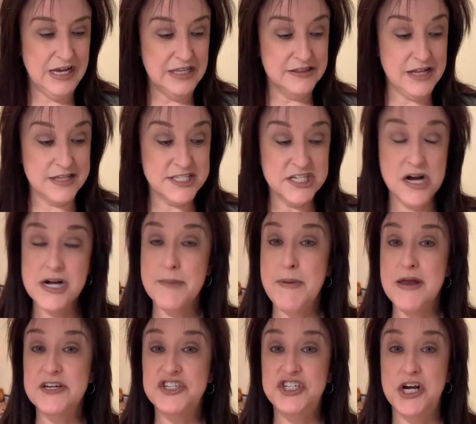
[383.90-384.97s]
Let's talk
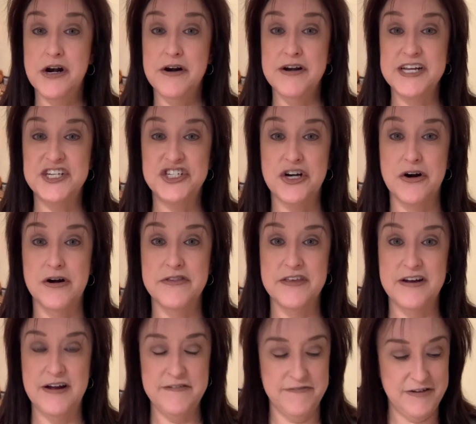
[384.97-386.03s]
about a charity chart
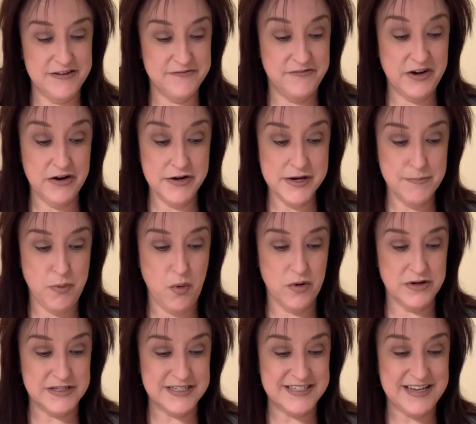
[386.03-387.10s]
that I find very
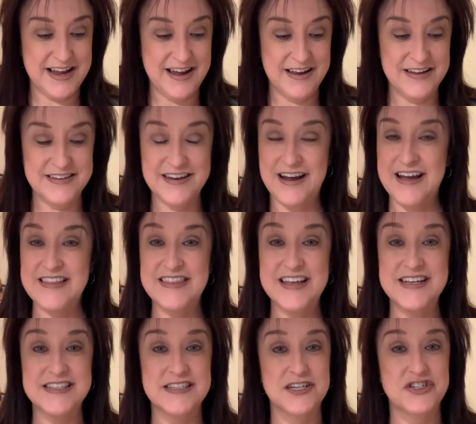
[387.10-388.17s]
important and I
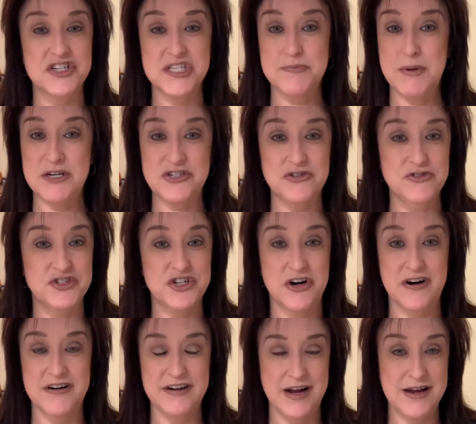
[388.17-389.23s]
think it's such a special
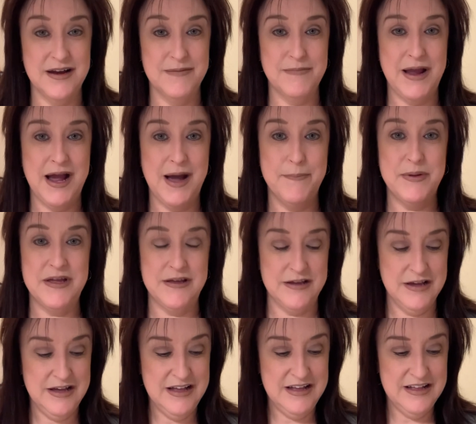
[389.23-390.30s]
chart and I'm happy
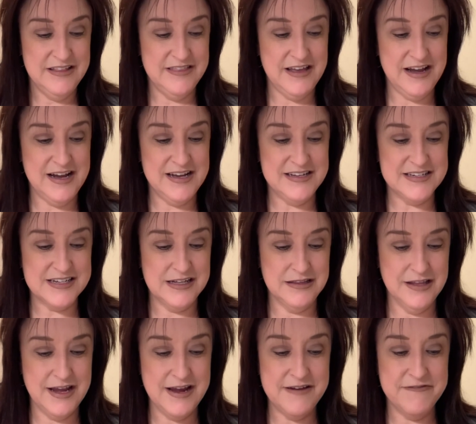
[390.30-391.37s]
that
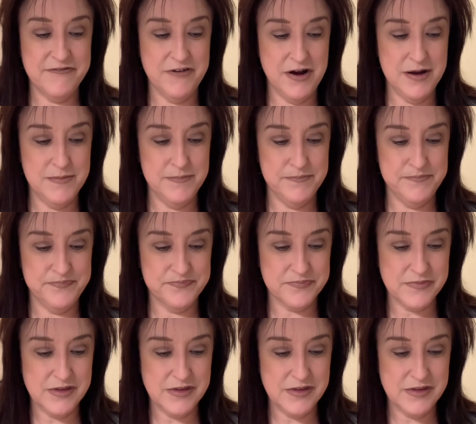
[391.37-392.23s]
Clay from